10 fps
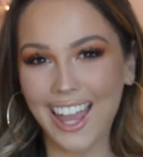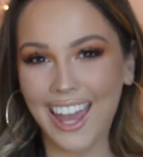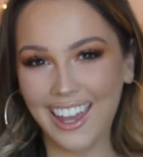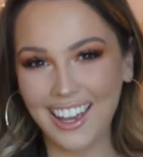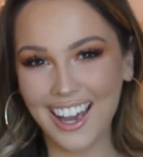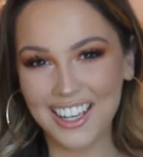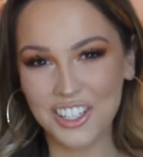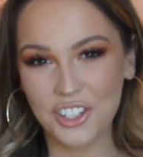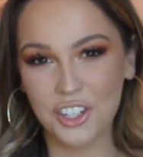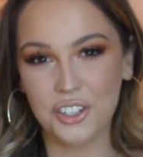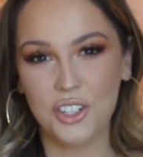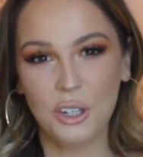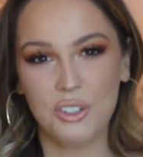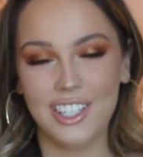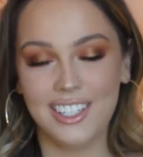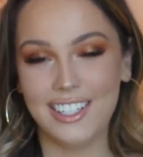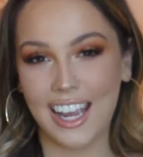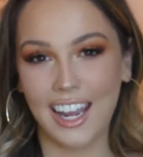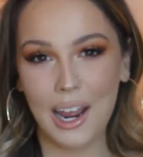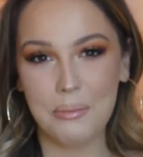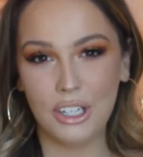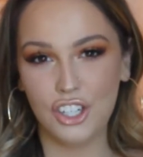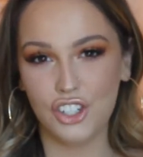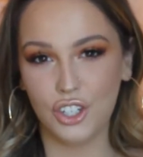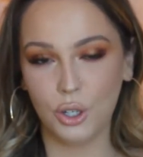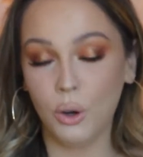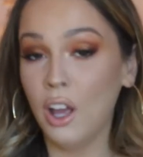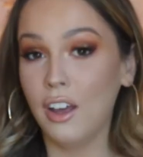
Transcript: Hey guys, so today I'm going to do